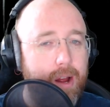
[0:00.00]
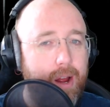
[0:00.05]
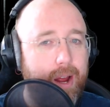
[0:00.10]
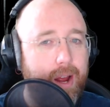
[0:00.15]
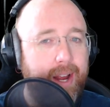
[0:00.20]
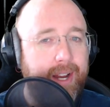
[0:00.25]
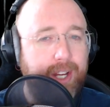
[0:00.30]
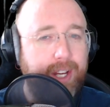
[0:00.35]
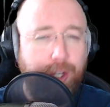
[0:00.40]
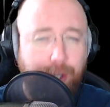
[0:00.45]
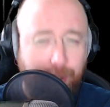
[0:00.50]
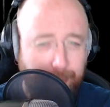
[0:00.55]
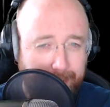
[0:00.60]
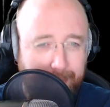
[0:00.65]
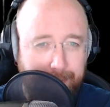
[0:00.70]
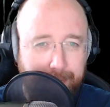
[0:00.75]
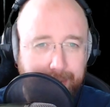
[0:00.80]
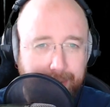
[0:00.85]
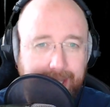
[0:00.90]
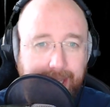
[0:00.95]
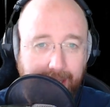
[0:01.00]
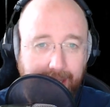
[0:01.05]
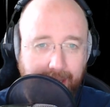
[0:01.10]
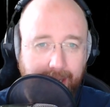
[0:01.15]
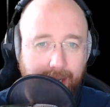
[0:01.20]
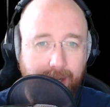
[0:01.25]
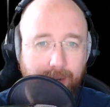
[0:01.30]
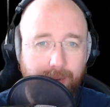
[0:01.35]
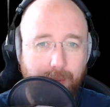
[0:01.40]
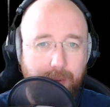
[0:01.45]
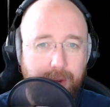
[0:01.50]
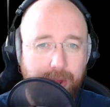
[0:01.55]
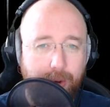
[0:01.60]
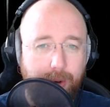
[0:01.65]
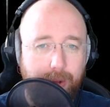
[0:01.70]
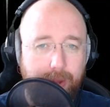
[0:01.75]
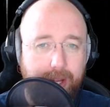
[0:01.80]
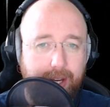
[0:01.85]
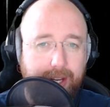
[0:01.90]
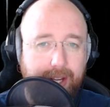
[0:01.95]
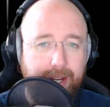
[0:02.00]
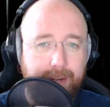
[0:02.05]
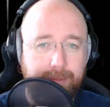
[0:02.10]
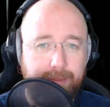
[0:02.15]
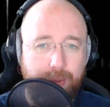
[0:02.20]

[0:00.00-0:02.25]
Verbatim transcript: and a human being with all that comes